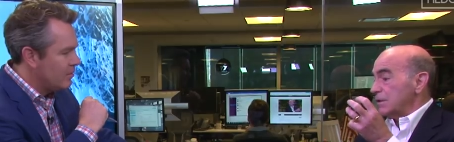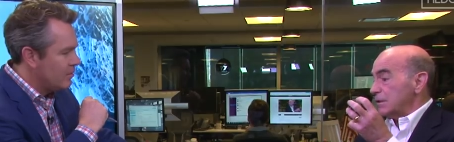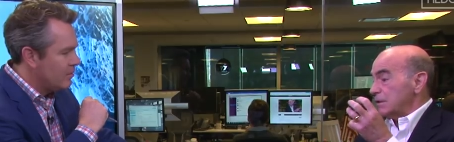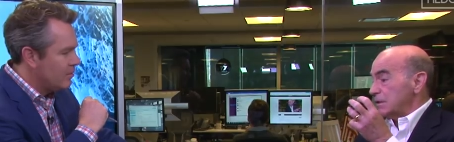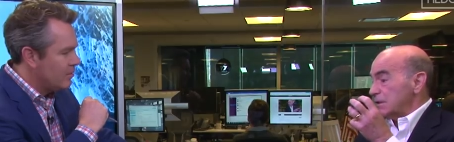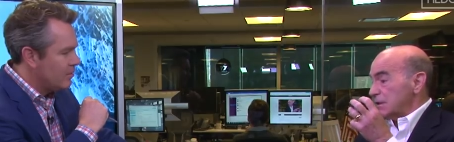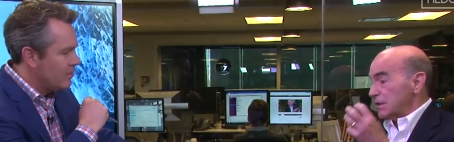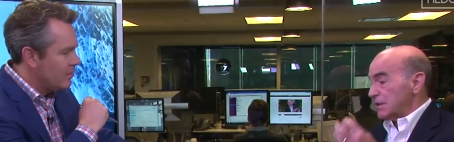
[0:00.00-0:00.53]

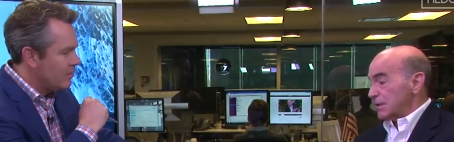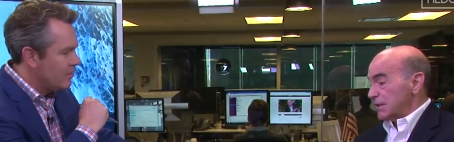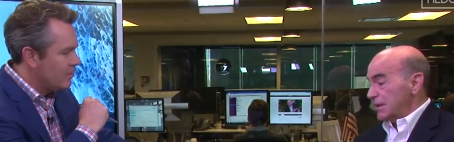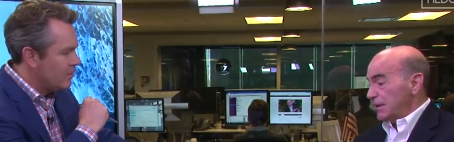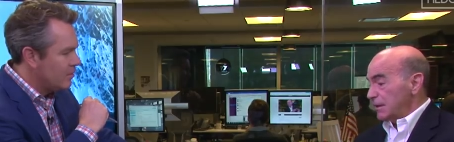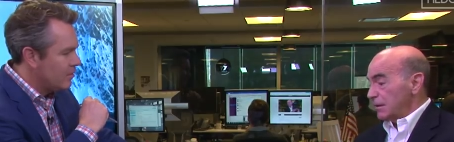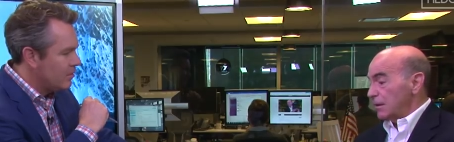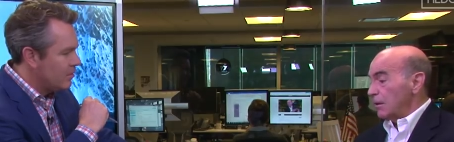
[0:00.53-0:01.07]

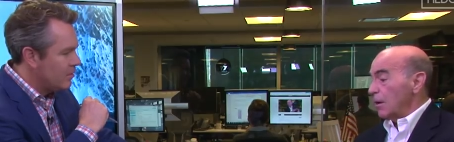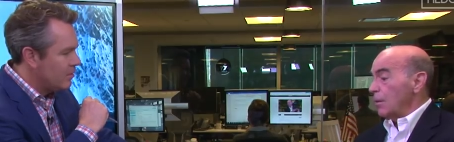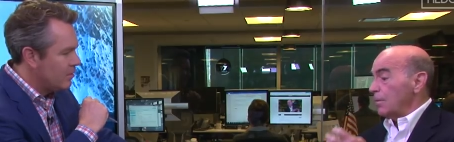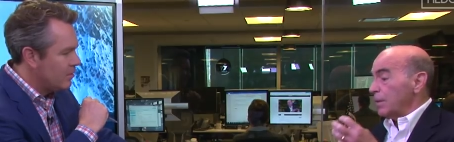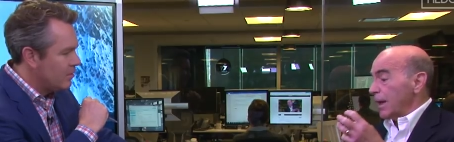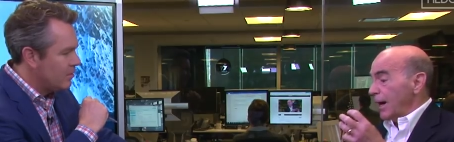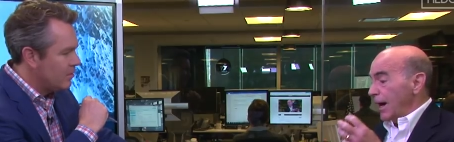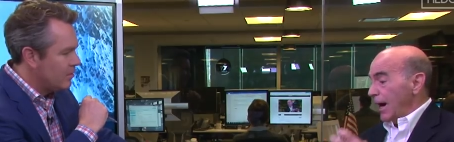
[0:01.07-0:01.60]
Speaker 1: succeeded,
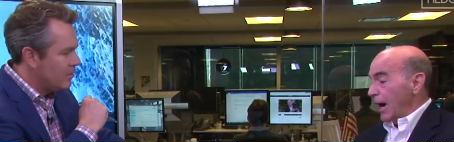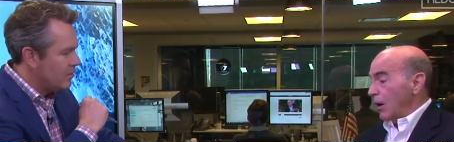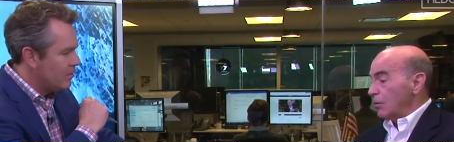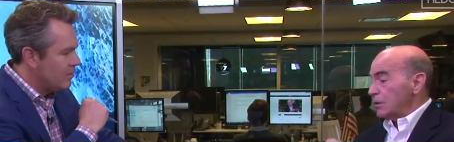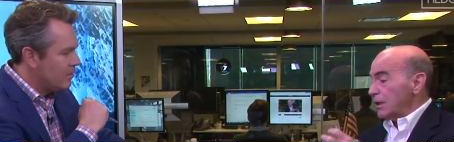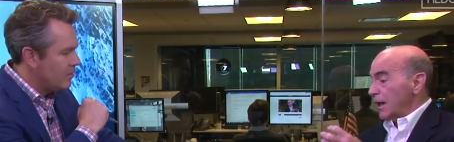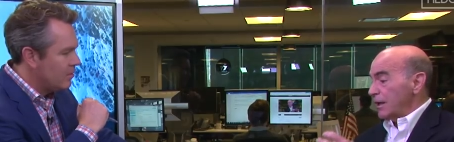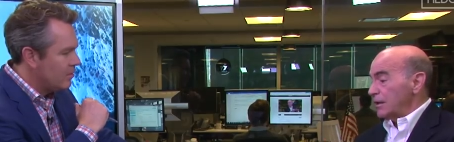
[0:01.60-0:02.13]
how
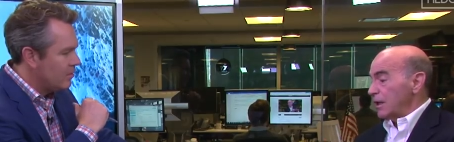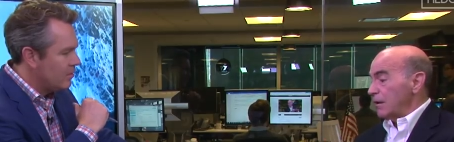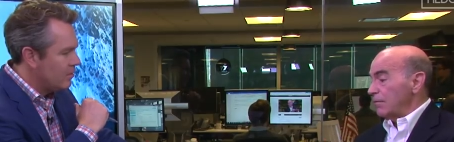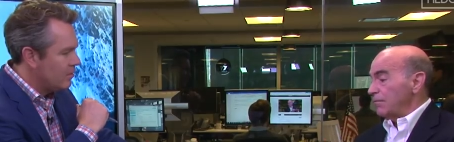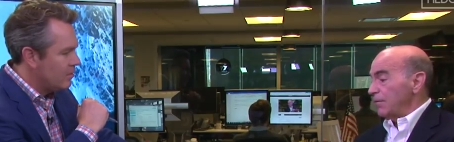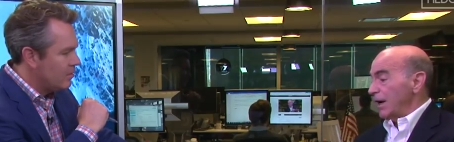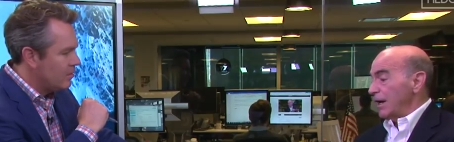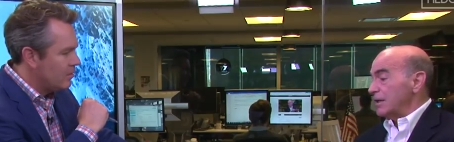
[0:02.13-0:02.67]
to
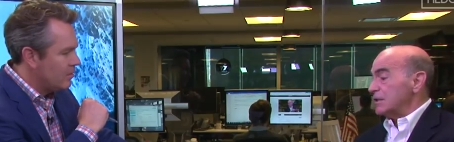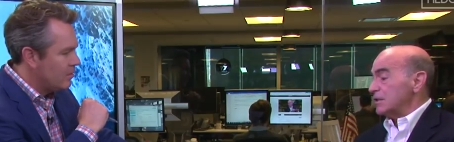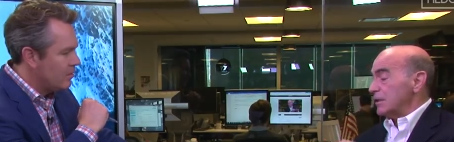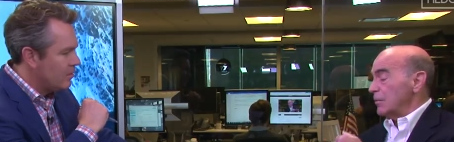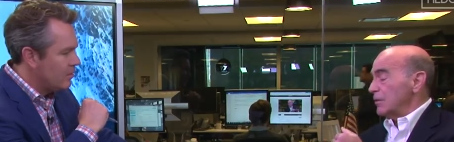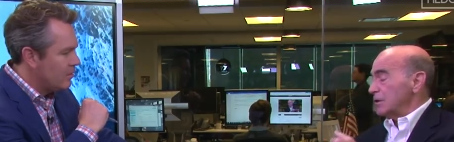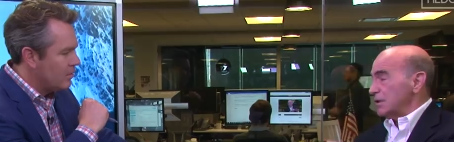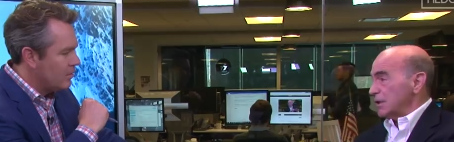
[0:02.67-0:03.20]
identify some
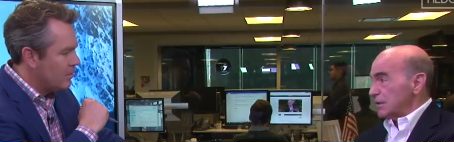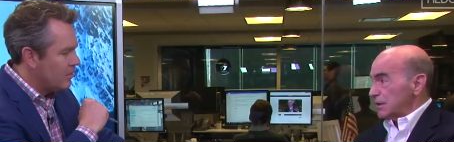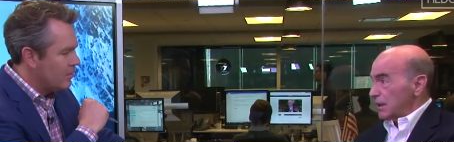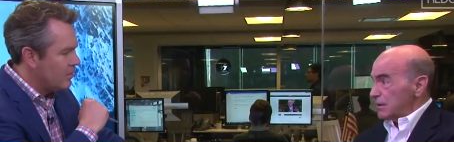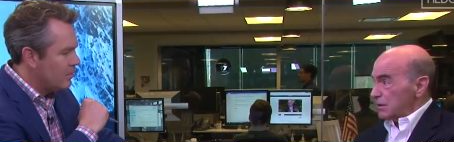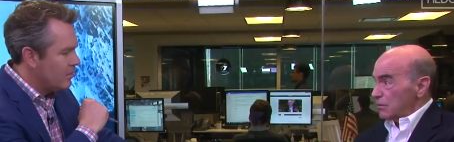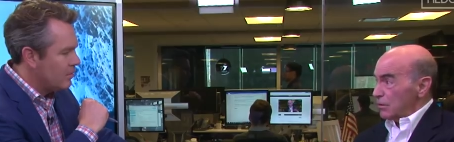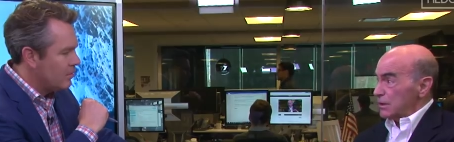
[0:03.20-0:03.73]
of the success
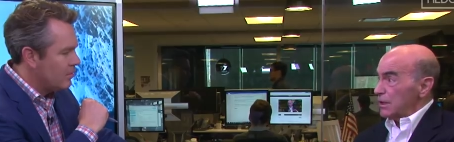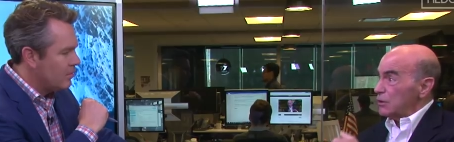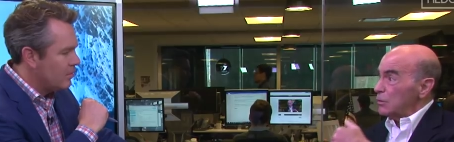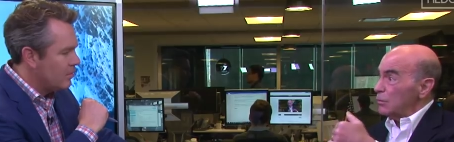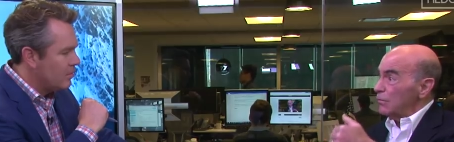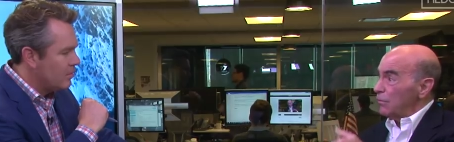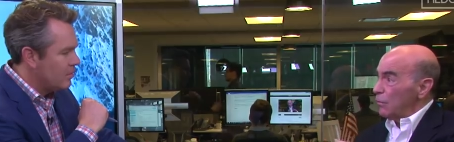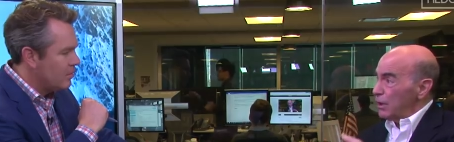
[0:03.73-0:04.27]
stories and to
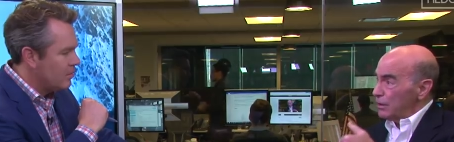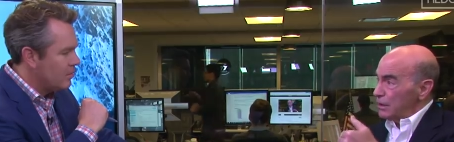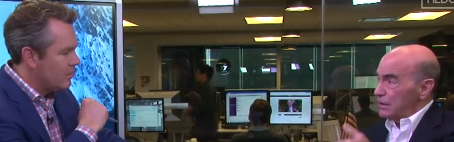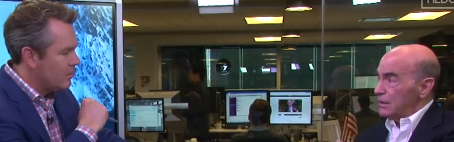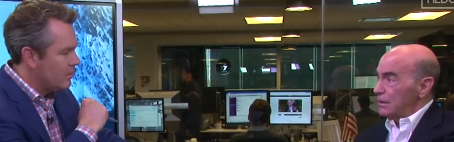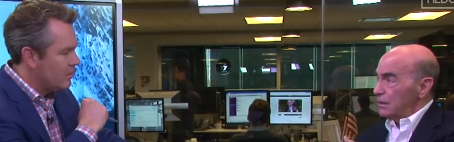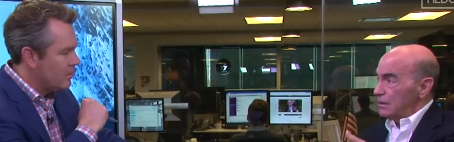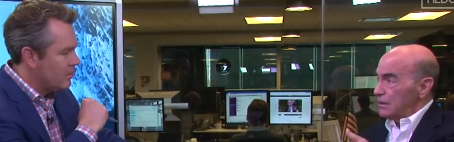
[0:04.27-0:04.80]
avoid the,
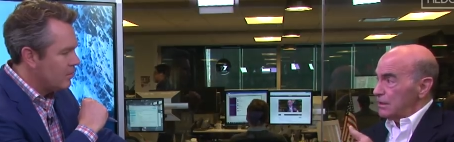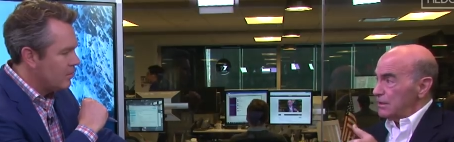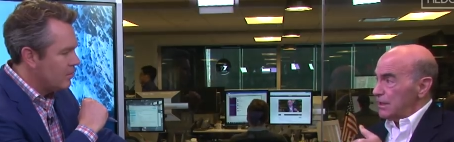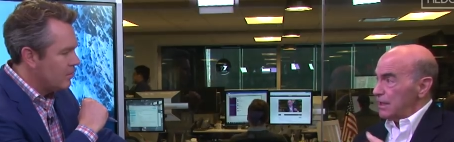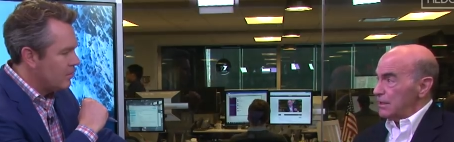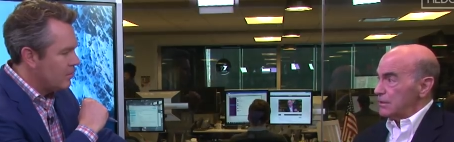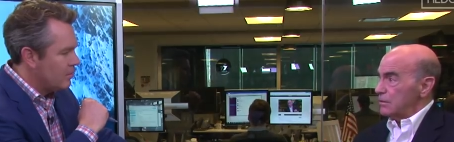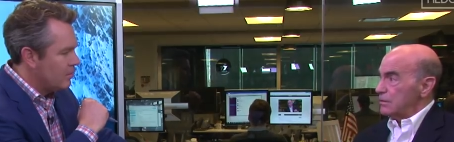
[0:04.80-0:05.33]
the
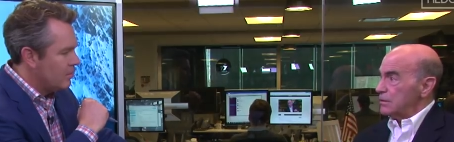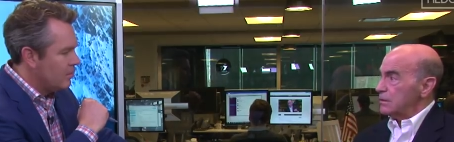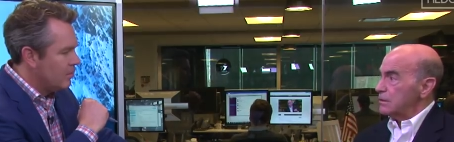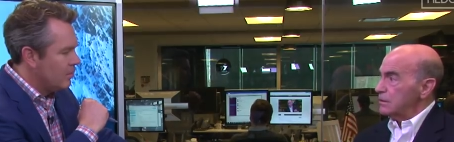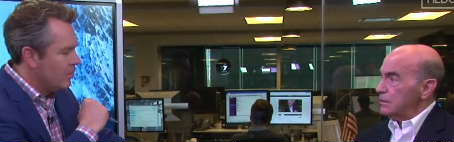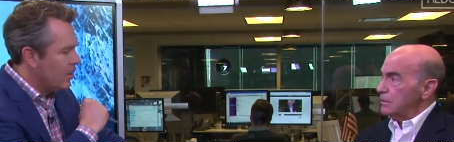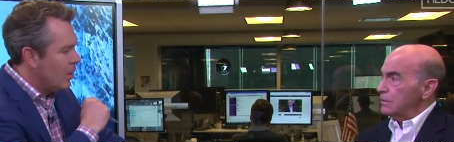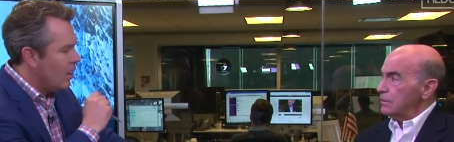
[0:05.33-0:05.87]
disasters. Mm
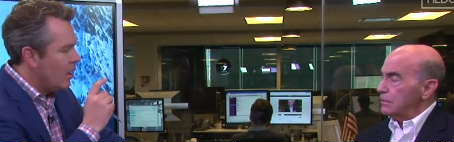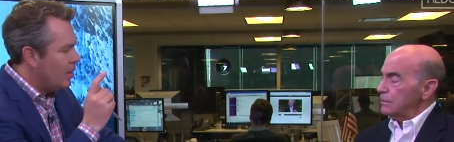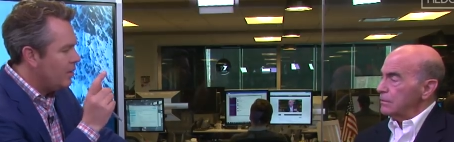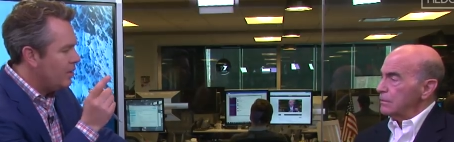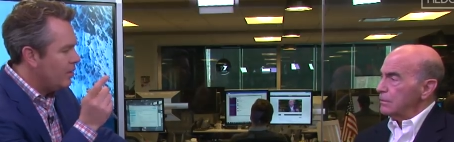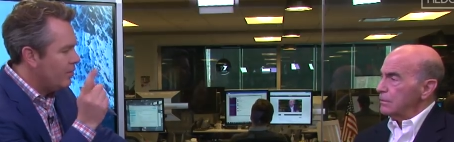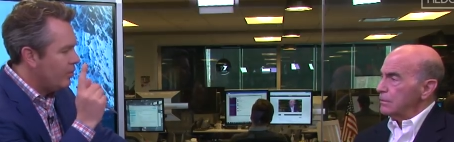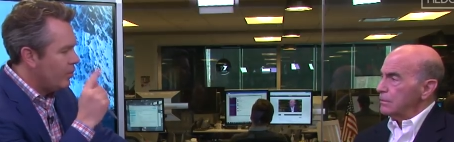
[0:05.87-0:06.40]
-hmm.
Speaker 2: On the
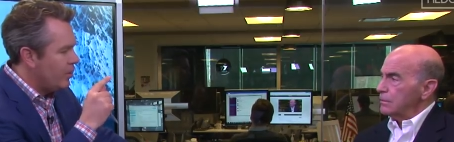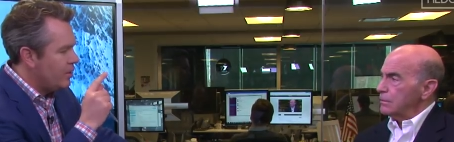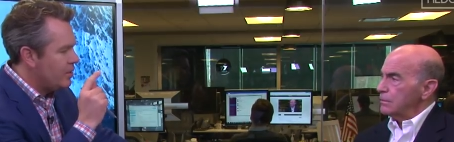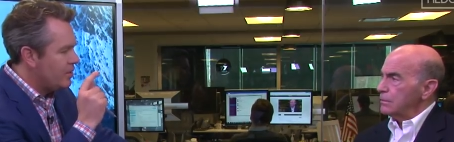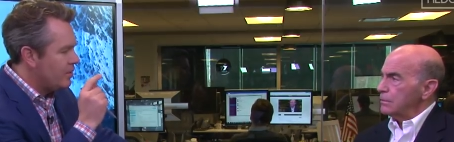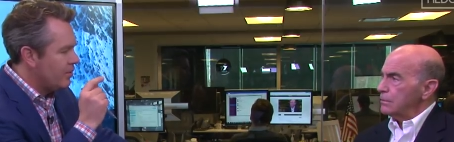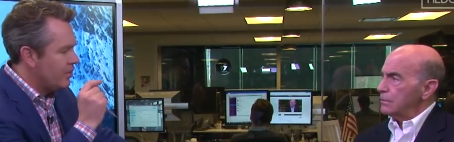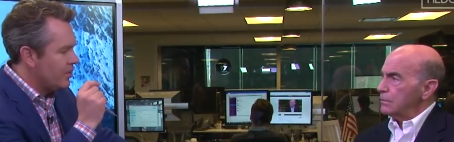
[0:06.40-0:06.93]

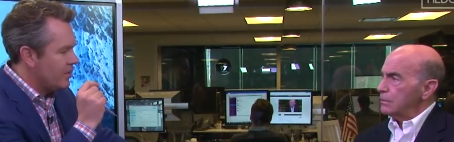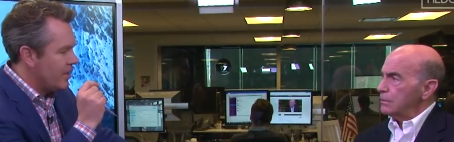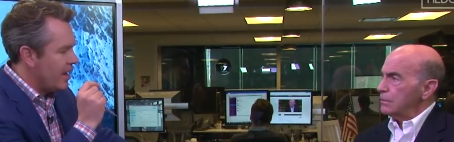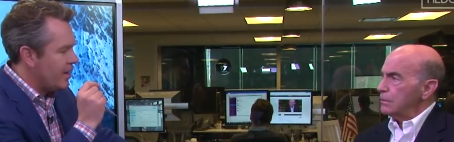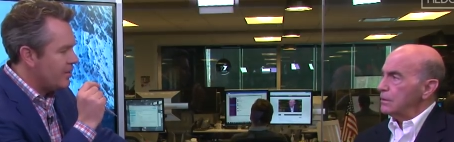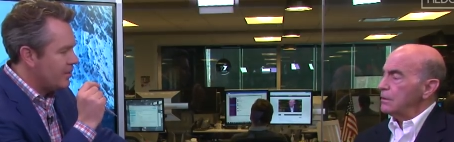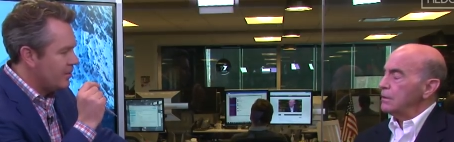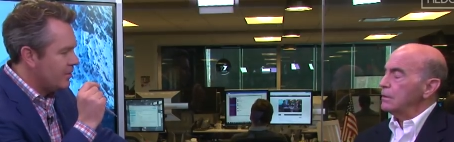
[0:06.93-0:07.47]
avoidance of
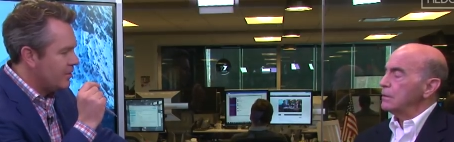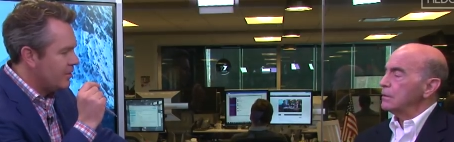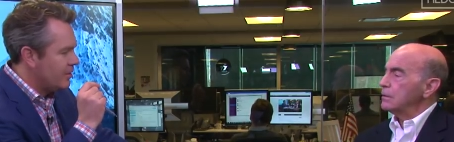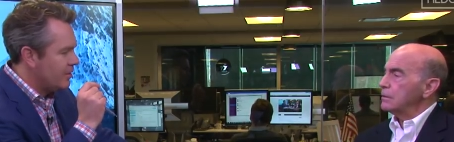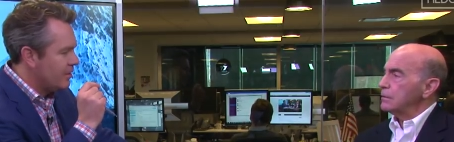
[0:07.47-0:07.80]
disasters, yeah.